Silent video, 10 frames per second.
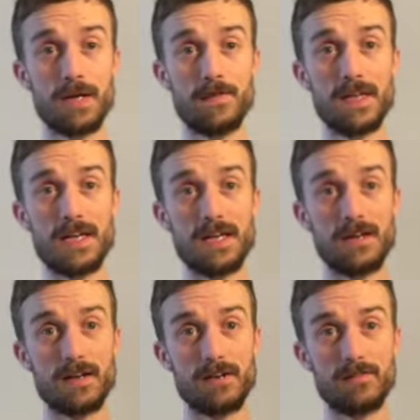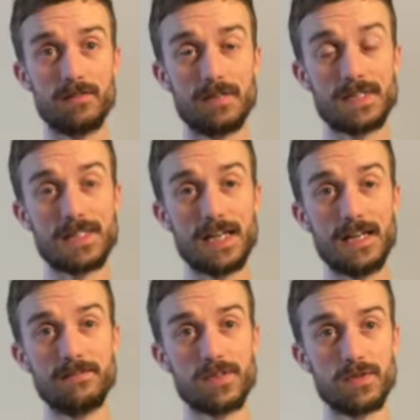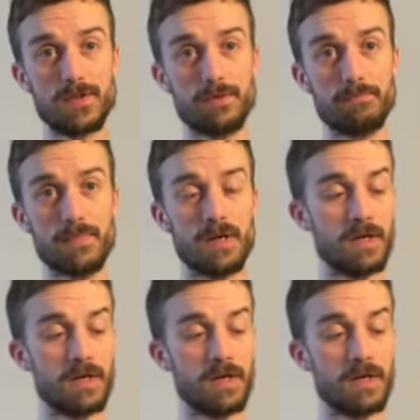The sleeves on them